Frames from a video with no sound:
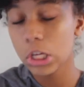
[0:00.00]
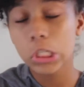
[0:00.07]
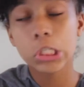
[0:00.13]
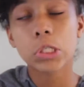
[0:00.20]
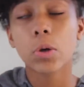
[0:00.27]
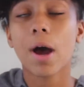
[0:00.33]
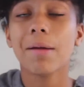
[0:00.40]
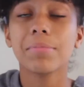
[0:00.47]

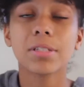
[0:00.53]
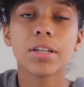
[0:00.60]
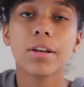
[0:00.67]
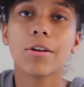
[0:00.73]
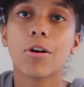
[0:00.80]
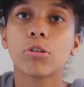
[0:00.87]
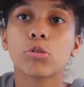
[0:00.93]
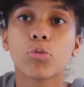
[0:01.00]
So I'm just
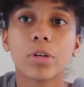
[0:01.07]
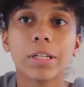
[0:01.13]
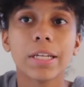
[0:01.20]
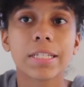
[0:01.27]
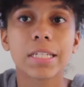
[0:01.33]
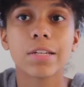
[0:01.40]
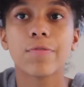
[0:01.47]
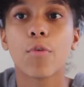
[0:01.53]
gonna go through a
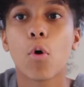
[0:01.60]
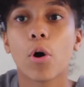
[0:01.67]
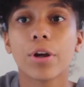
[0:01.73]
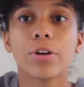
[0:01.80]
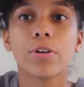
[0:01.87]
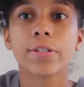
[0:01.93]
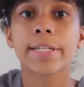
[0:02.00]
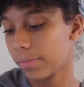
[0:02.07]
list of
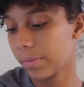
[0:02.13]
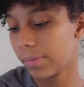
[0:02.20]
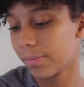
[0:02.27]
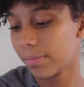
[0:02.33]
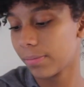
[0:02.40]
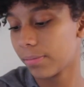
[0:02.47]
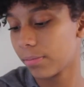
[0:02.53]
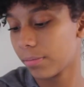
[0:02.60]
oils.
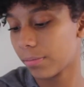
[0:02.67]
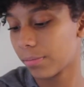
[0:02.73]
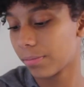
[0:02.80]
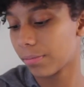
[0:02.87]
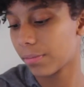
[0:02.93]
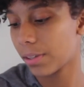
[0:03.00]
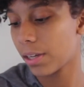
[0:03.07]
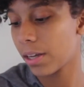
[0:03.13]

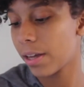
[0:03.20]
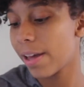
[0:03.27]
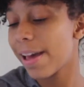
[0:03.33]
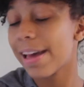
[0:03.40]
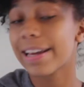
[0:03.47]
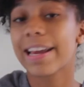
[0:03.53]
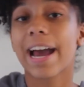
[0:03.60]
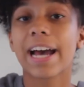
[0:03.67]

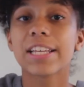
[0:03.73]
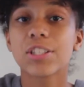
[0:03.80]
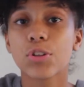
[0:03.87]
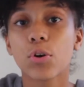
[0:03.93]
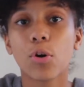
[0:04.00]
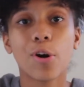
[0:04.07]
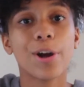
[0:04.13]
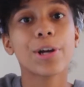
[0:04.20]

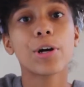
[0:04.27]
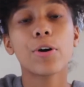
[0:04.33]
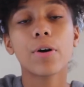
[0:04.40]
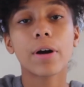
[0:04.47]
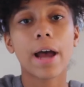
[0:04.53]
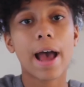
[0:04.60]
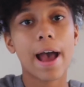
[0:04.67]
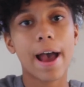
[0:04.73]
Castor
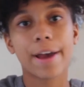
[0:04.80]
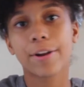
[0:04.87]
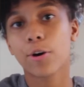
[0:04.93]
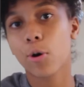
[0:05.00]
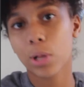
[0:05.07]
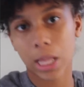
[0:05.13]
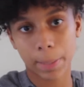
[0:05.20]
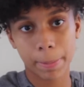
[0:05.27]
oil, I
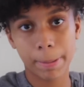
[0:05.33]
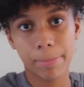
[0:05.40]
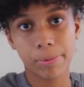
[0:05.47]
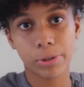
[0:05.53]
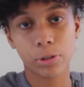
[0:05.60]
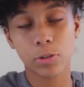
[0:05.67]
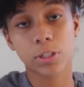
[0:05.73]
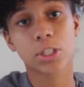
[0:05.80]
know a lot of people
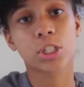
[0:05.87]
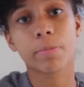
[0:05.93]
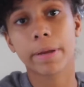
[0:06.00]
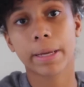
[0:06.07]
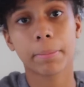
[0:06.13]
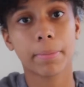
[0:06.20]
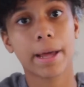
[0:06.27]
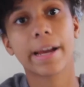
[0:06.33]
use it.
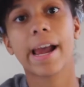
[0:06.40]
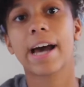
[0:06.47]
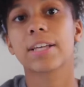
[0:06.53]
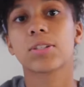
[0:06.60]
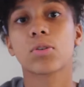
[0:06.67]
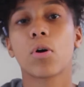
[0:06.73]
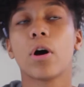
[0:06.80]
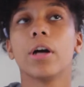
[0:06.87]
Jamaican black
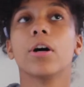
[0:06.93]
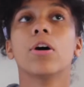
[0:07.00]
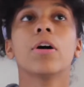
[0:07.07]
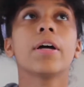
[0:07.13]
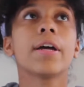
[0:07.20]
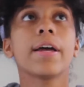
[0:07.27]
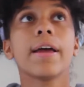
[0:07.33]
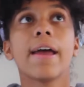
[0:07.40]
castor
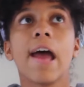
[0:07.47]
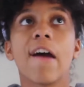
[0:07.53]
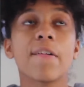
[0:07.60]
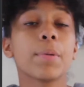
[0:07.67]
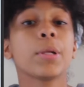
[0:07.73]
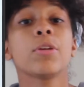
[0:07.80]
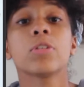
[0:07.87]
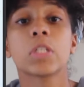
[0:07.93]
oil.
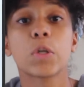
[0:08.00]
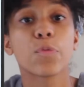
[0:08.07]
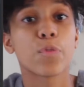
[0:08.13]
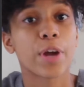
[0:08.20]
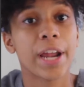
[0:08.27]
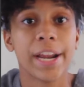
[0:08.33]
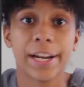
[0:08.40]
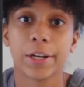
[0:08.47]
Everybody uses it
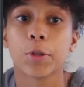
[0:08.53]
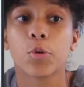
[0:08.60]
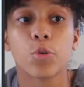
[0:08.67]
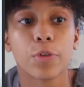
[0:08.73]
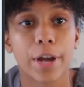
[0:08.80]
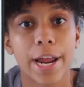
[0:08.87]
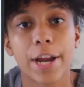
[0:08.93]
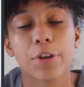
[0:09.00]
for
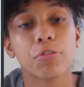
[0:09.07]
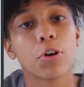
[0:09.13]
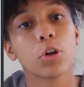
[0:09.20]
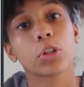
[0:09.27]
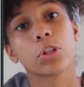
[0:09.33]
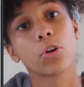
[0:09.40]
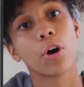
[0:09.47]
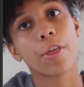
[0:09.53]
hair
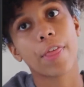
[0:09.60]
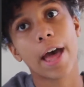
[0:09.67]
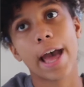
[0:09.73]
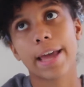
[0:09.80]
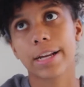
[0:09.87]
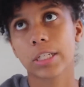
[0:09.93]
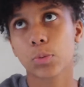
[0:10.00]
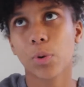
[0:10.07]
growth and all
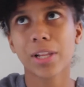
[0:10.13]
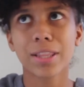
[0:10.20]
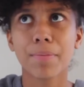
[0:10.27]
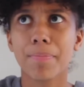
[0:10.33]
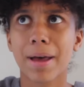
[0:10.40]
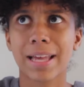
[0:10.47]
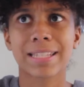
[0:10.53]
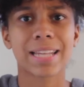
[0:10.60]
that, and it's one of the
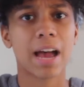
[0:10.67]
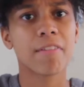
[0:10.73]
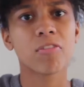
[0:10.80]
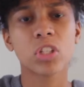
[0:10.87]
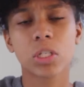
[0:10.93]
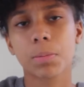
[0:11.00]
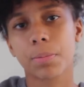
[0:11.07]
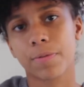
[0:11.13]
best. I've
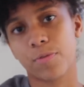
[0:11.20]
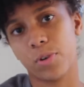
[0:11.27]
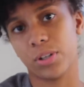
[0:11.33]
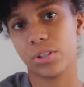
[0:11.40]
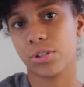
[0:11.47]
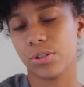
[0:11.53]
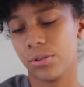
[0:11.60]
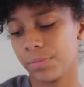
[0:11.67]
used it before
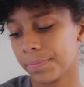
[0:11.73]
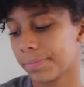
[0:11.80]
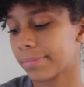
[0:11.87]
too.